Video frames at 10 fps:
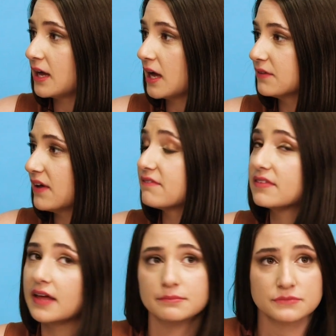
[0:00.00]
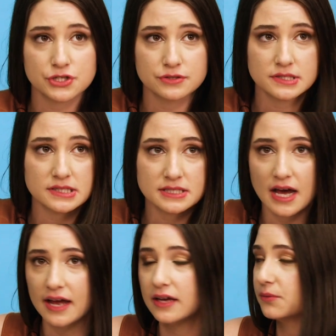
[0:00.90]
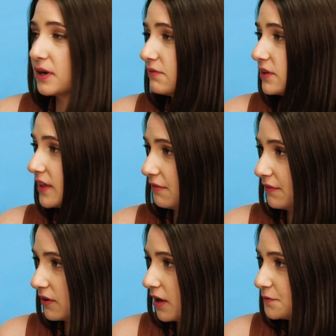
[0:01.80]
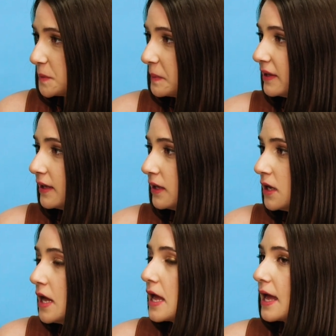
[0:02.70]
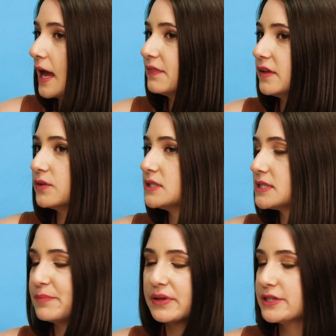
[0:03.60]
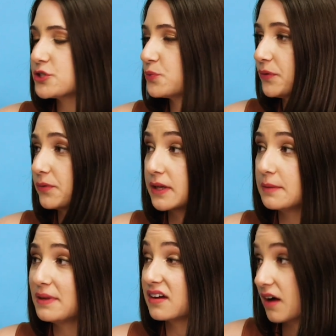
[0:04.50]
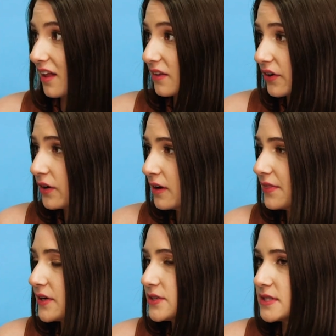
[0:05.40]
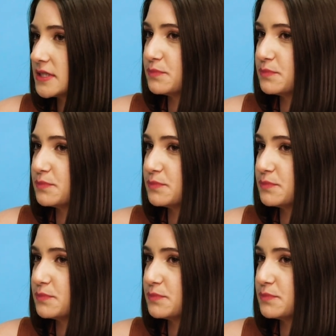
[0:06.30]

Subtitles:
kind of have them choose the style, whatever they feel comfortable in. And the only stipulation will really be the color. There's this